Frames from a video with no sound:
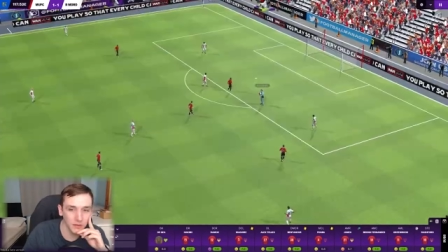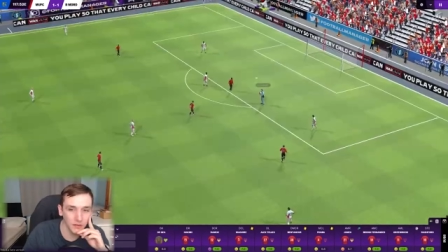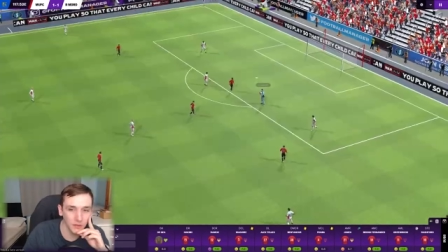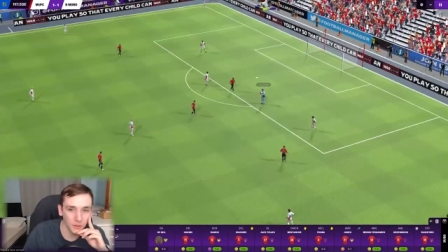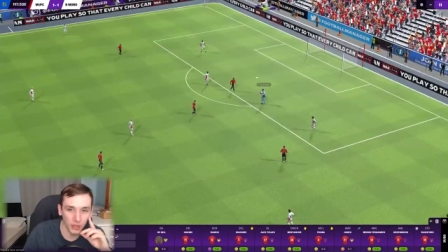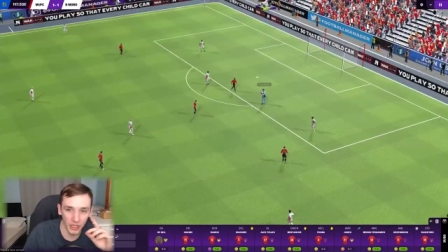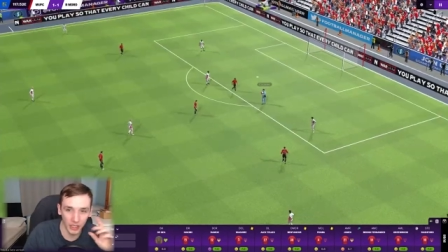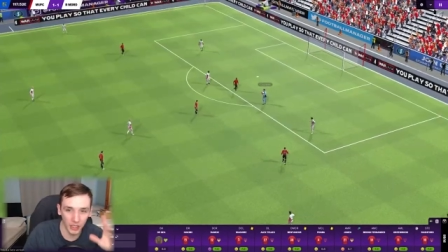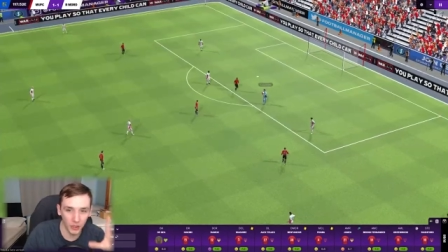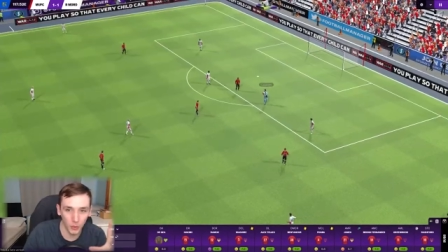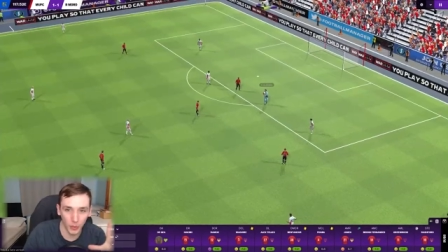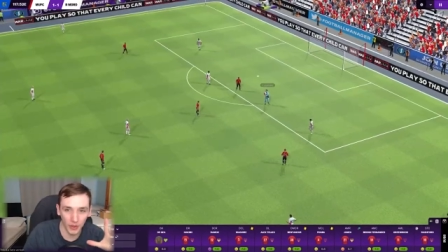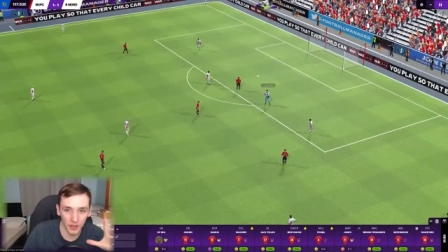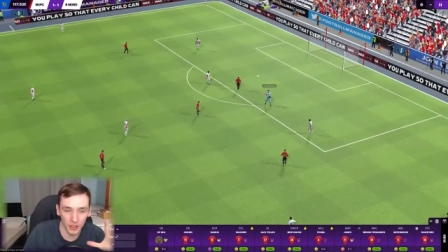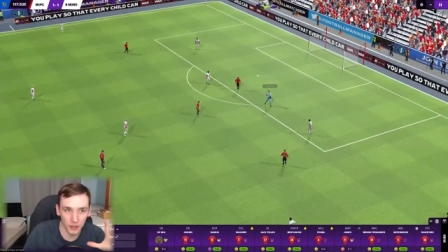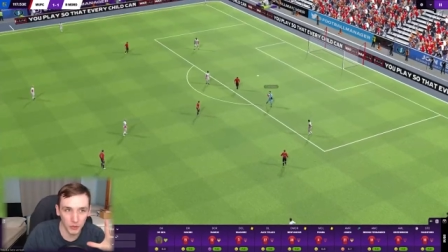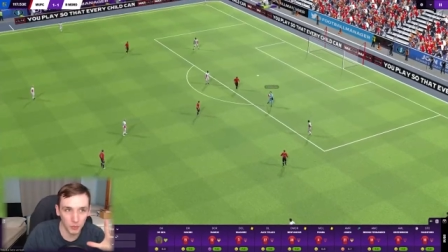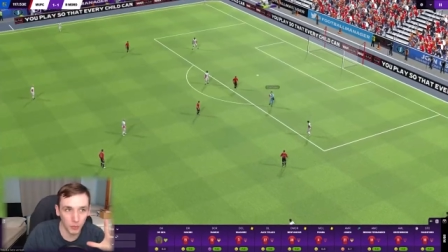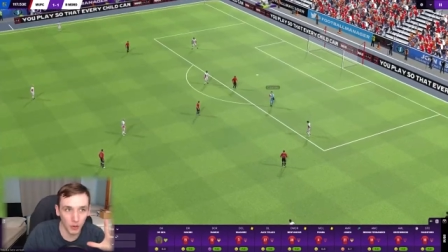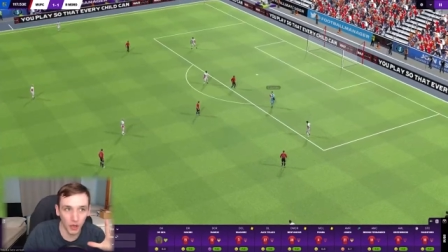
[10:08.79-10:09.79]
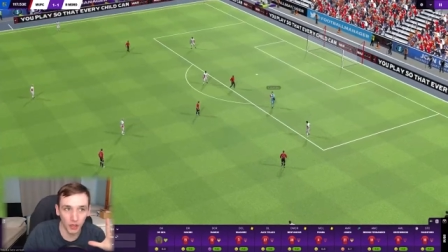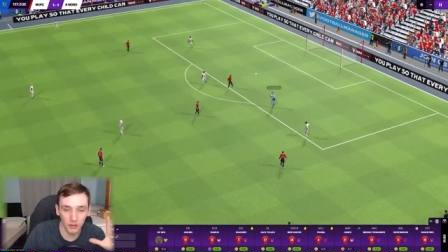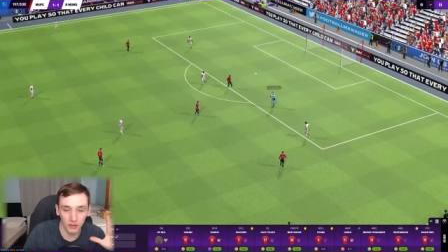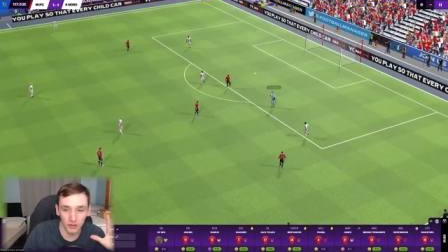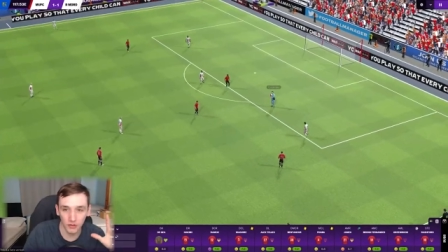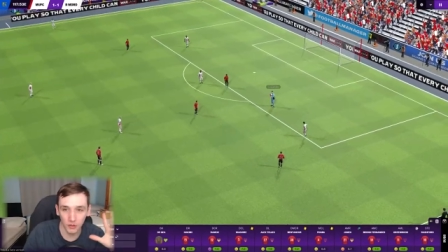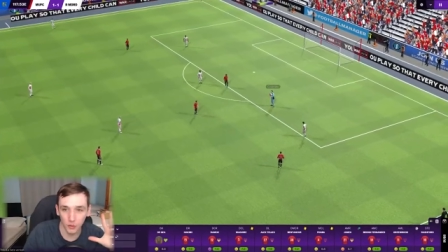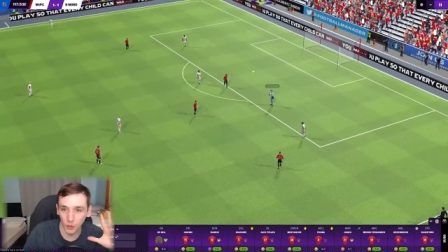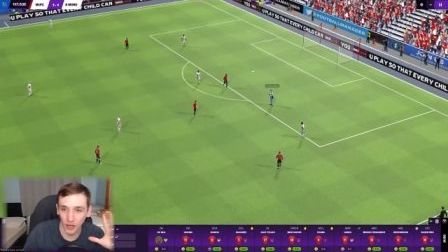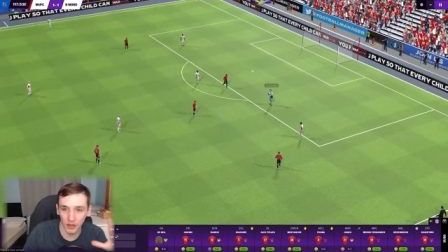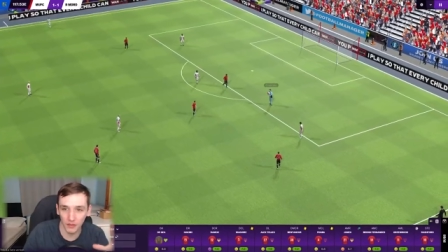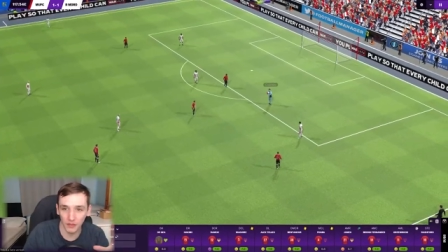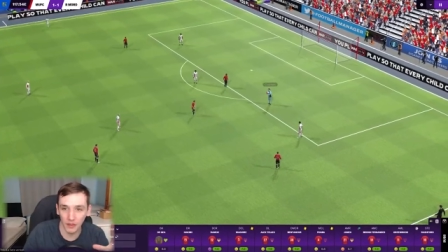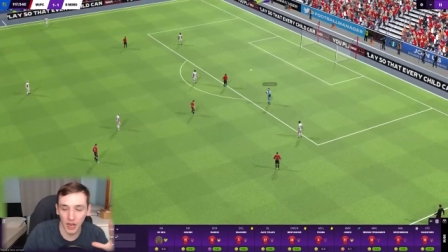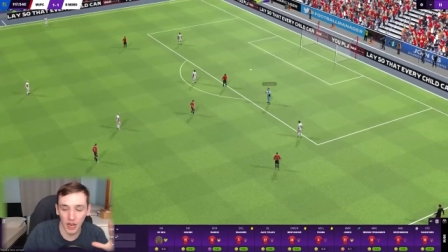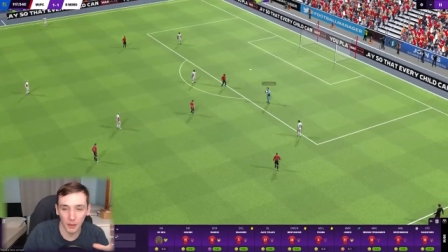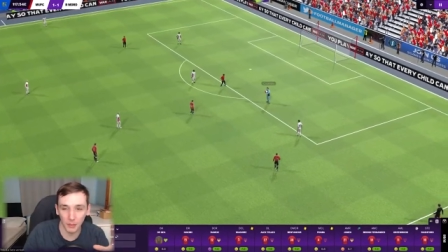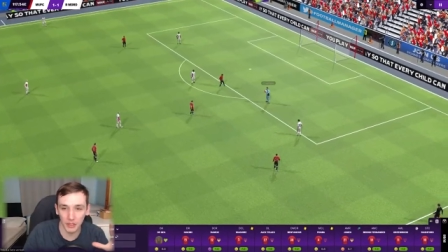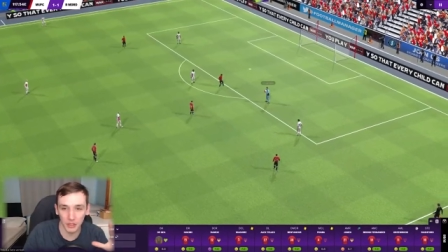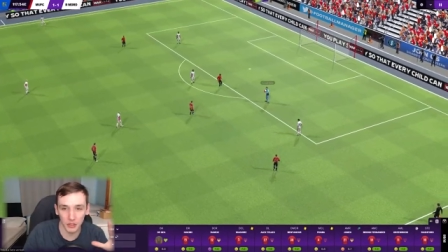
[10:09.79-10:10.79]
We need to win this ball. Whatever
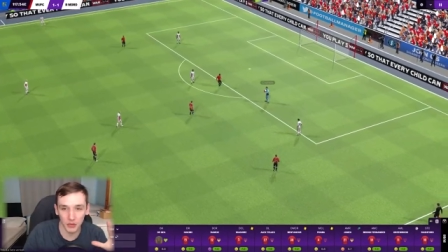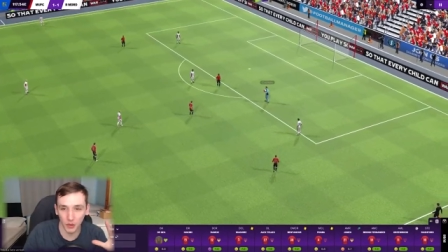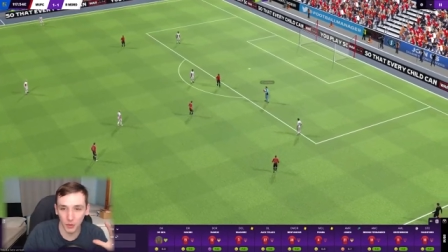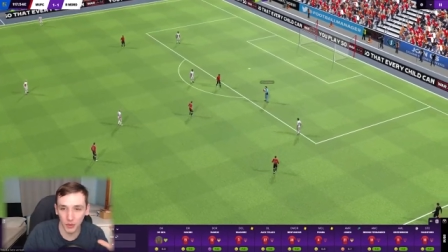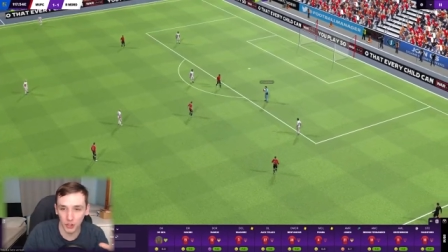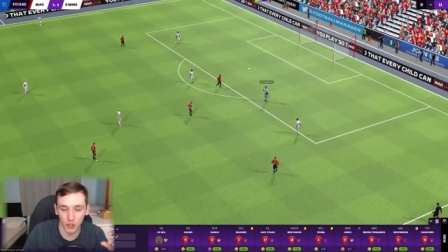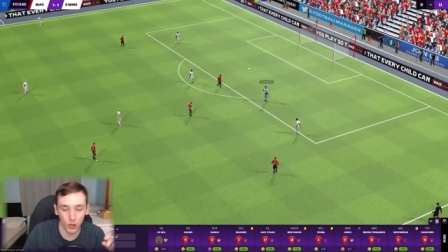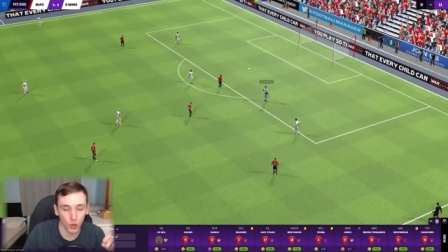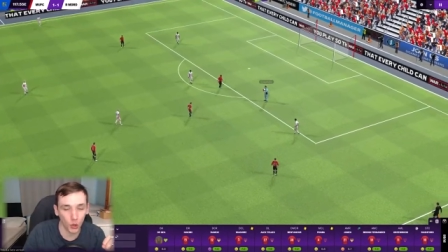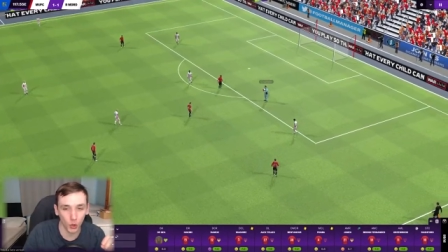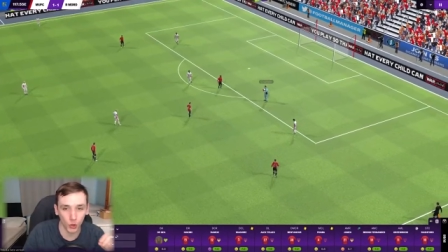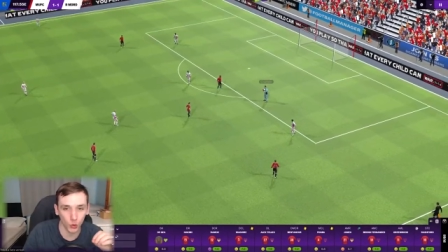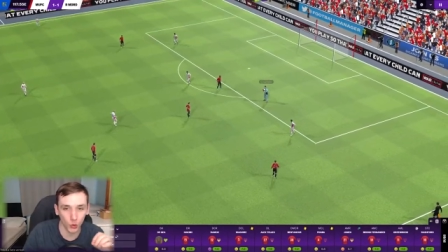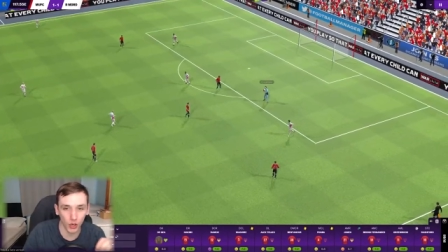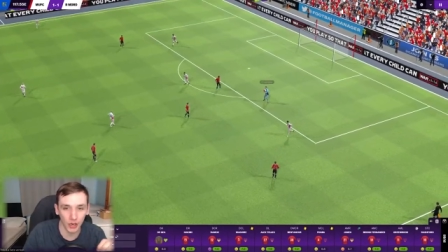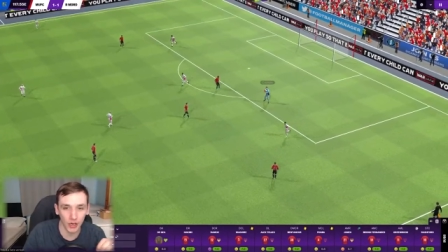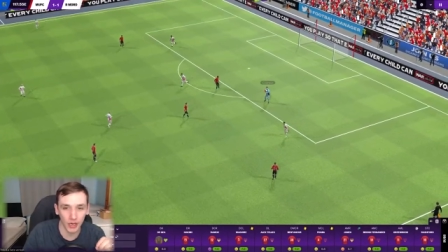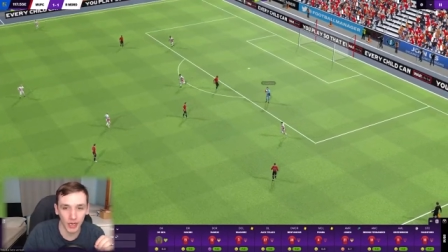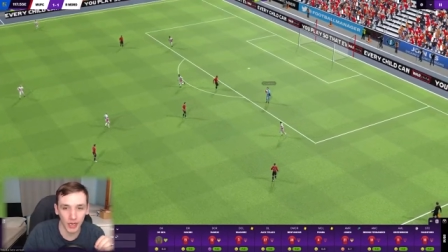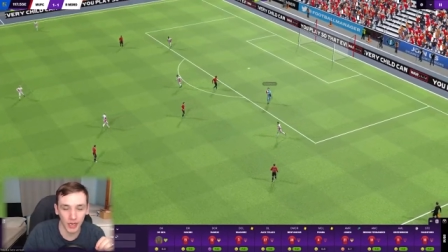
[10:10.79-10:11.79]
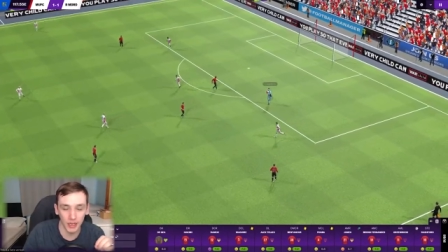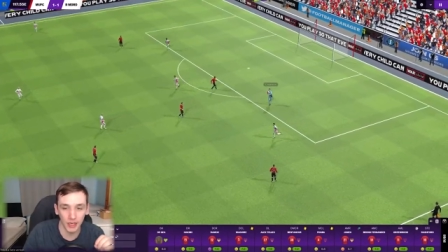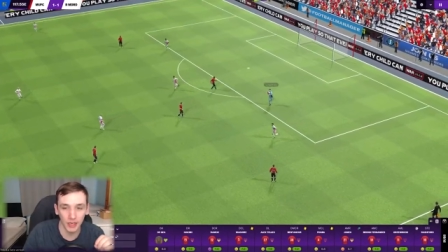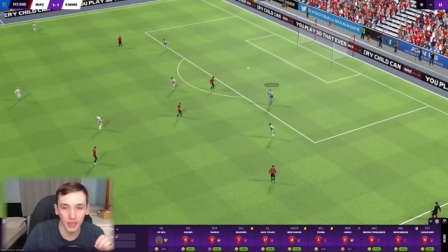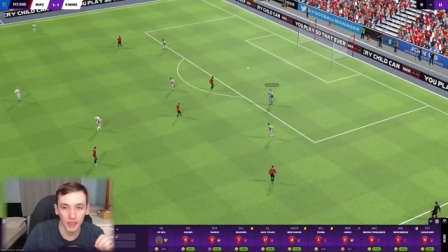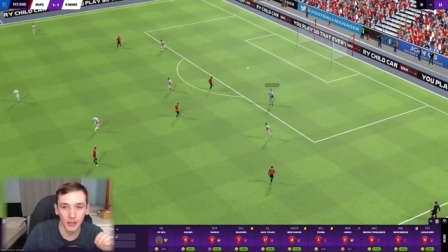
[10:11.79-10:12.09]
happens from this Courtois kick,